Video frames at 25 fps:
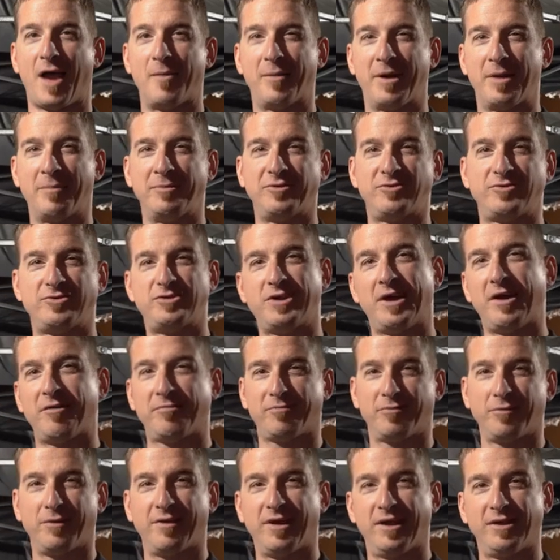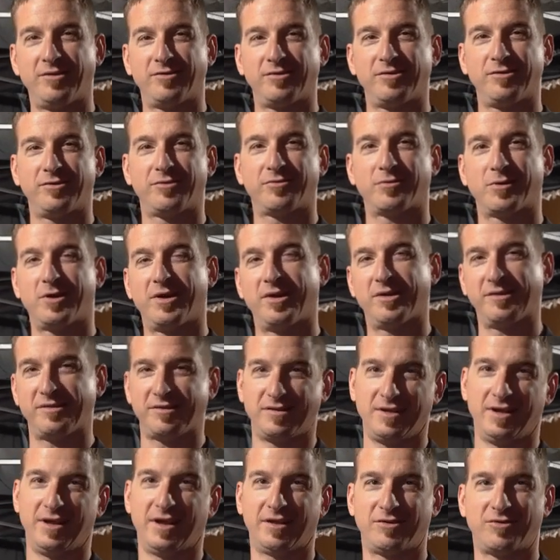Hi, my name is Jeff with Asus. We're here at
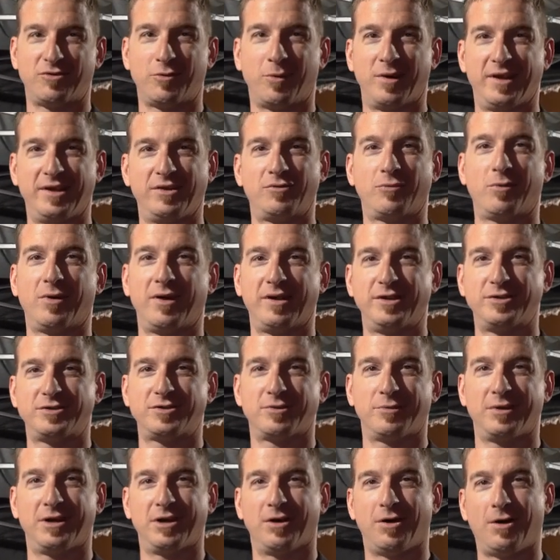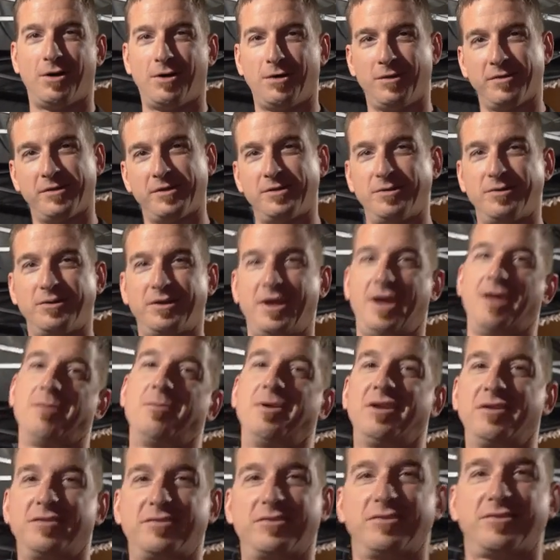CES 2020 showing all the new
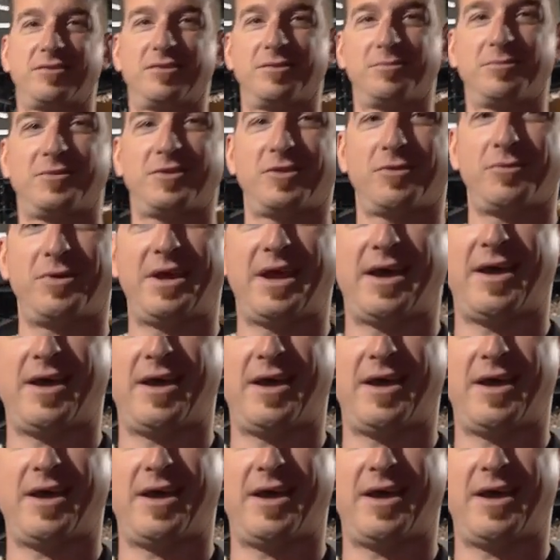gaming systems that we